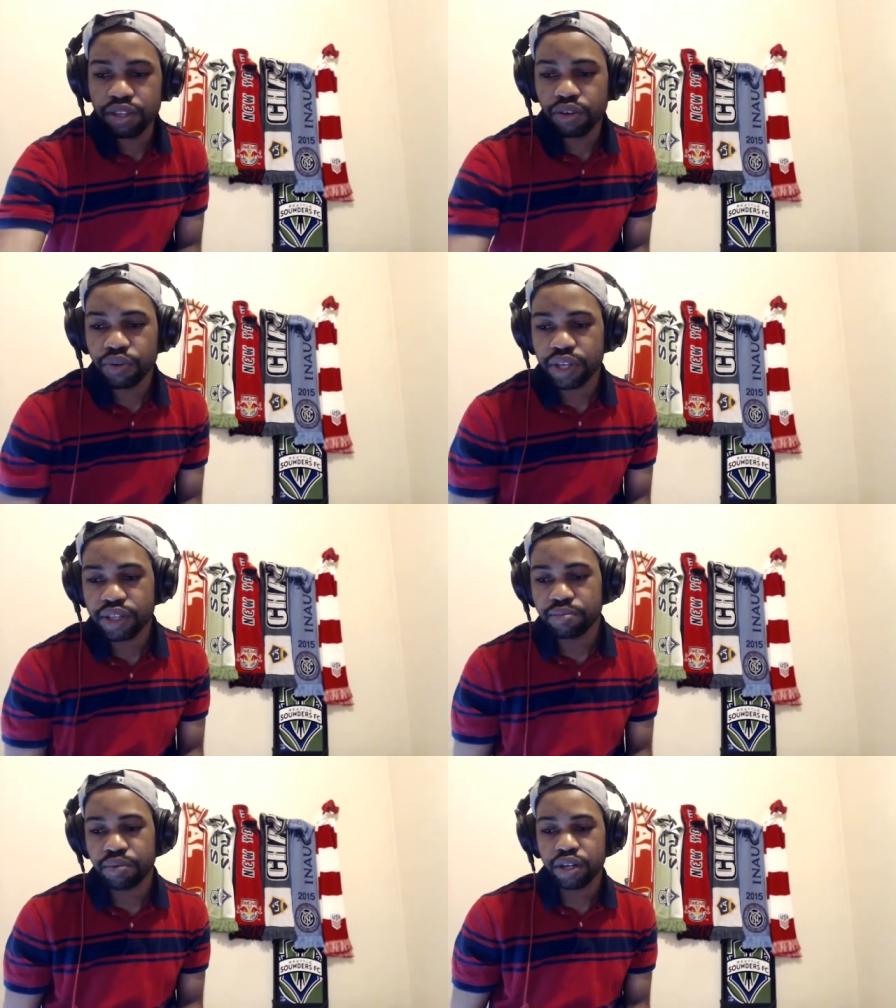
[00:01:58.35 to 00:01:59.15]
know what you
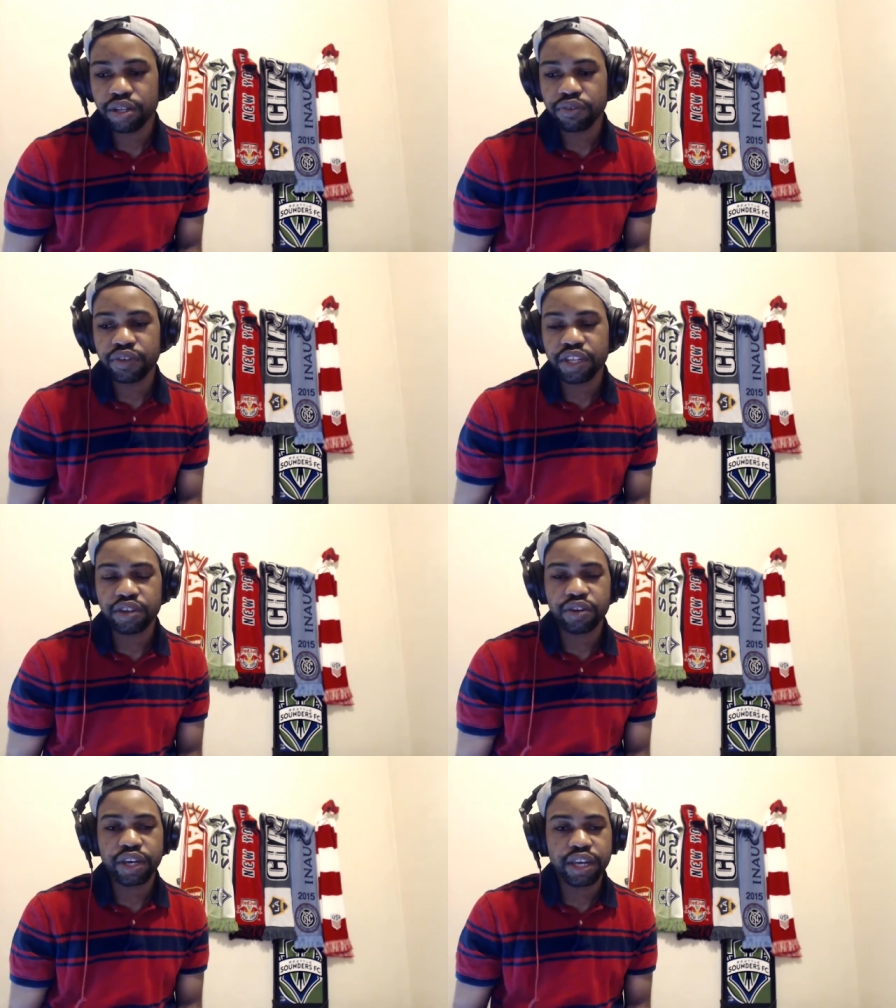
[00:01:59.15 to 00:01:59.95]
think about the
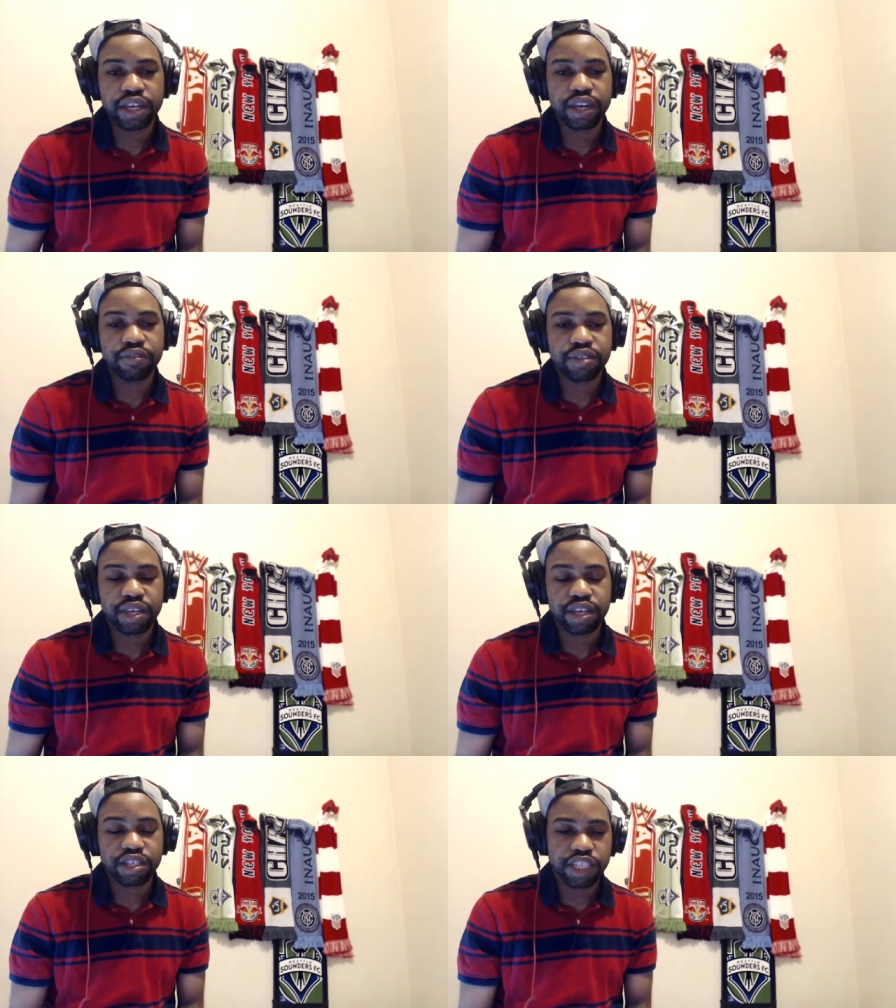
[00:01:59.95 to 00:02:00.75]
video and
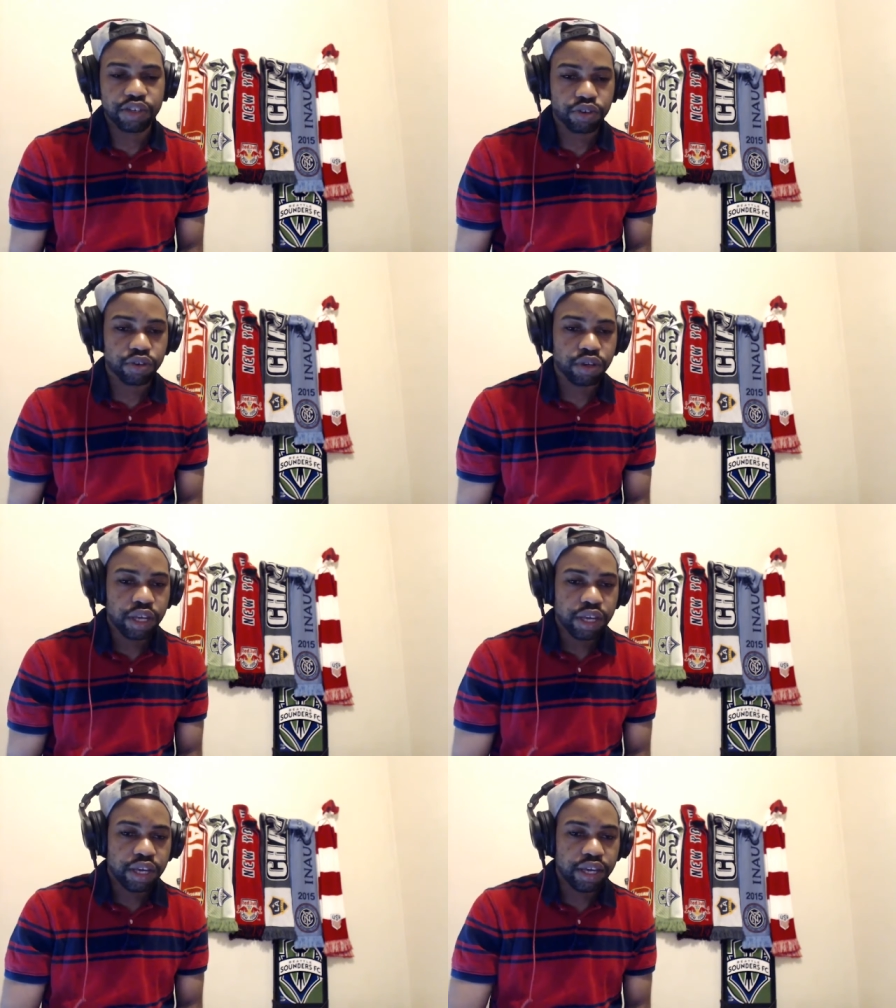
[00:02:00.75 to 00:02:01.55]
everything in general
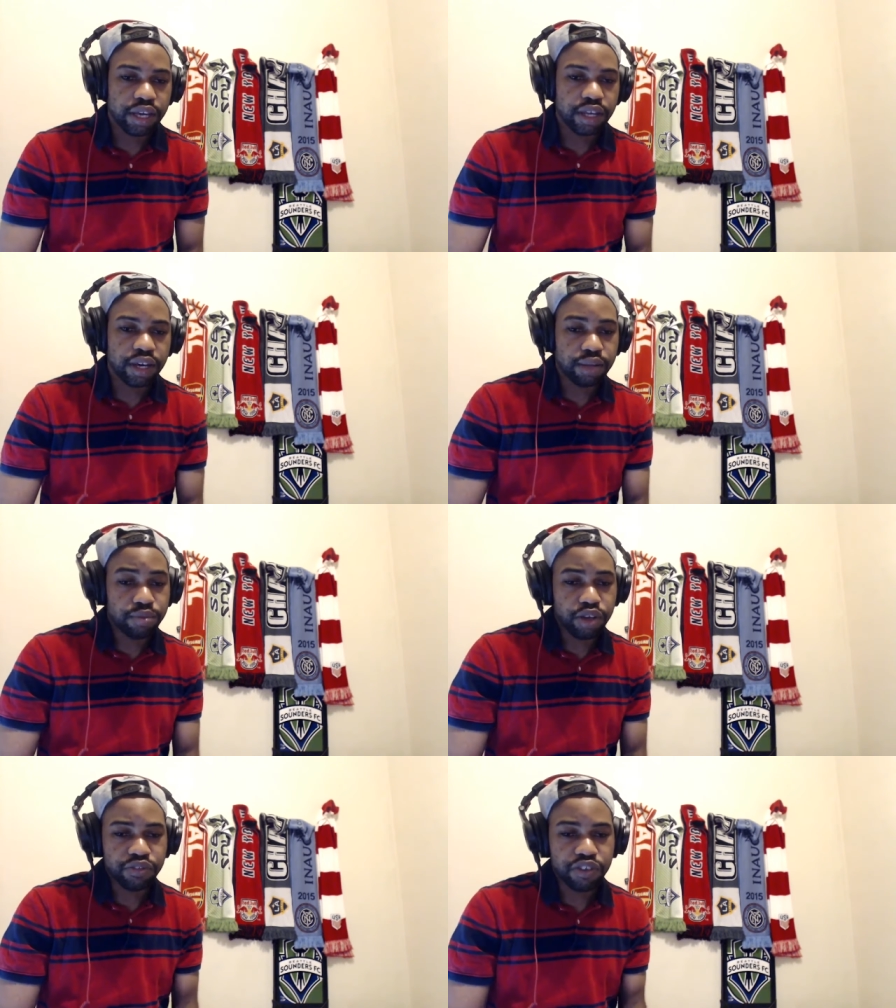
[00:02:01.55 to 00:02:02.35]
and uh, let
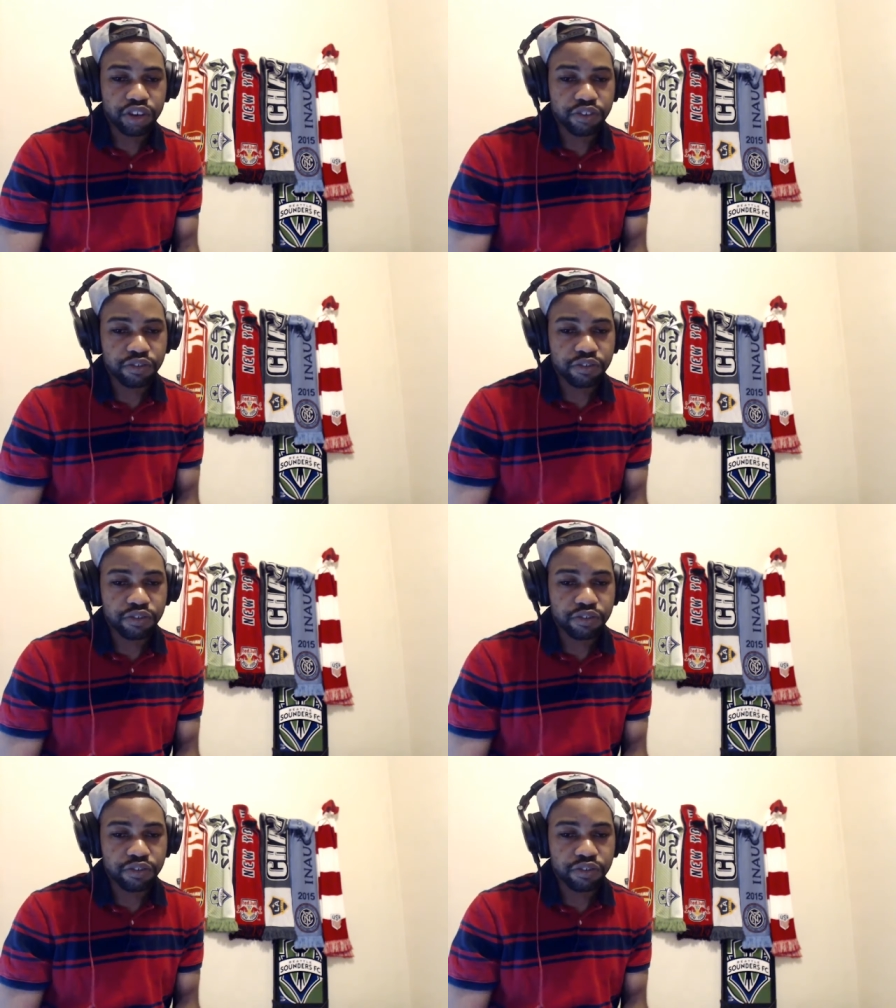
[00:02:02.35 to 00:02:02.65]
me know if you're looking